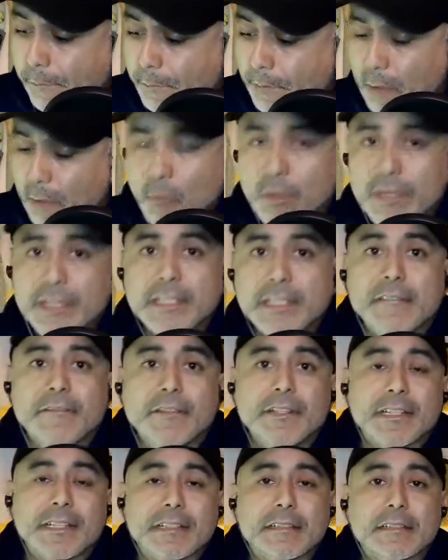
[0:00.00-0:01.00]
I want to give
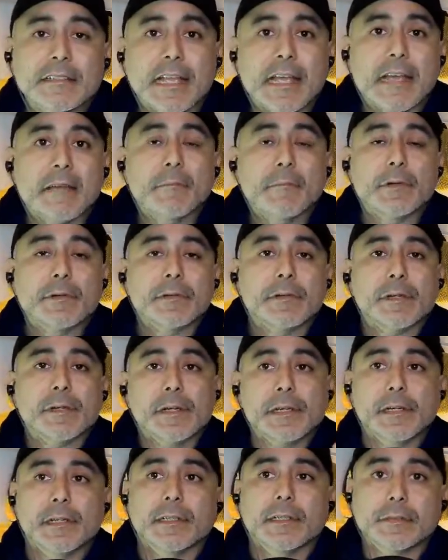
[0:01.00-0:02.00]
you an example
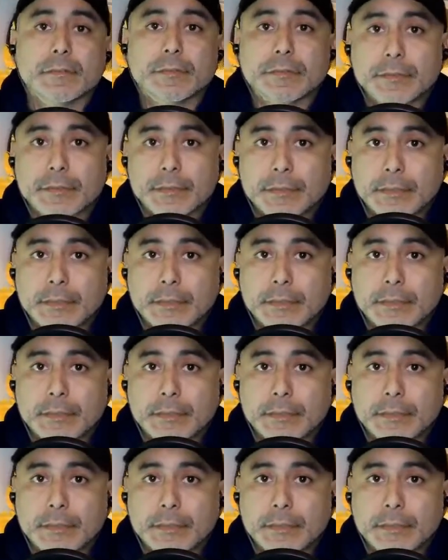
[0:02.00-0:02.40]
of